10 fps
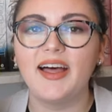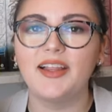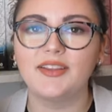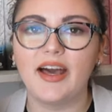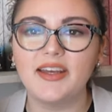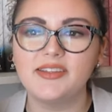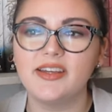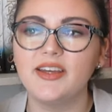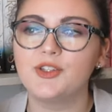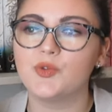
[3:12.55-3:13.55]

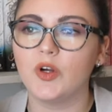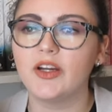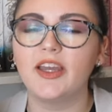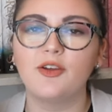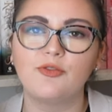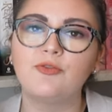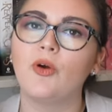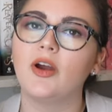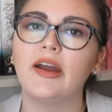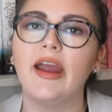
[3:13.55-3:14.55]
Eliza is working
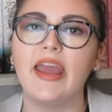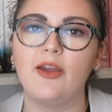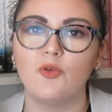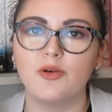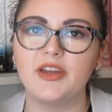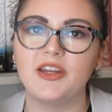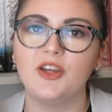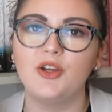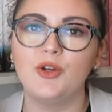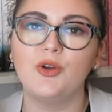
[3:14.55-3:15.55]
for a
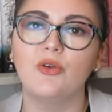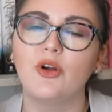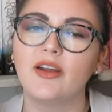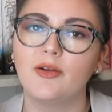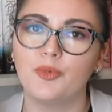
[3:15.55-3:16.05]
woman who